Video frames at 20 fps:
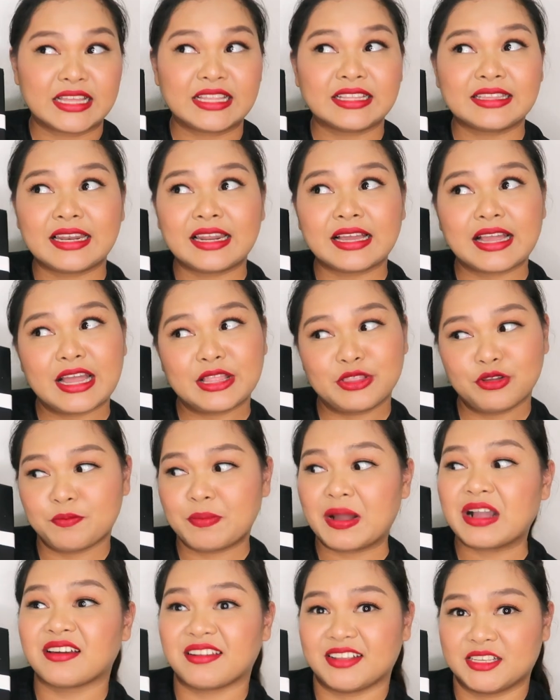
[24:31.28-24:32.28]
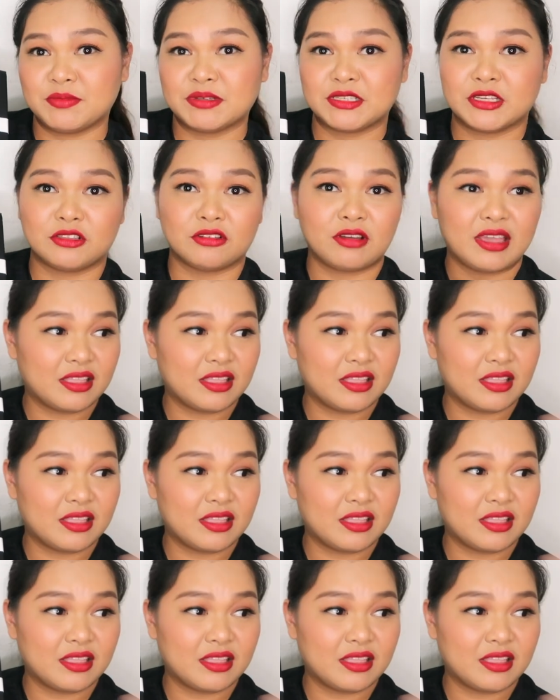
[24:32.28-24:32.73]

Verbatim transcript: Sana talaga, no, pang Christmas na to.